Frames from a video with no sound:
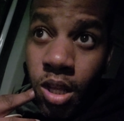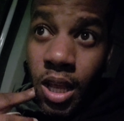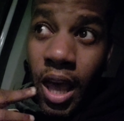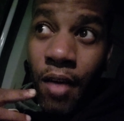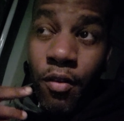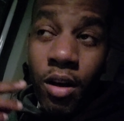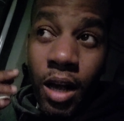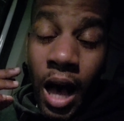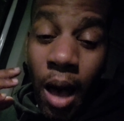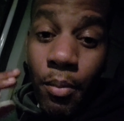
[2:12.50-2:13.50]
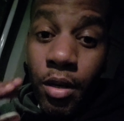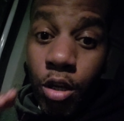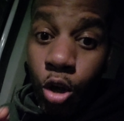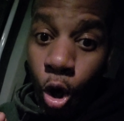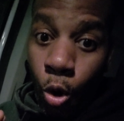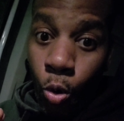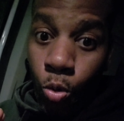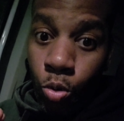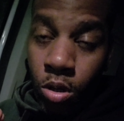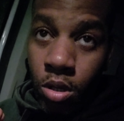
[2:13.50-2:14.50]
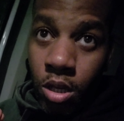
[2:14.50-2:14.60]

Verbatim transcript: that have a common goal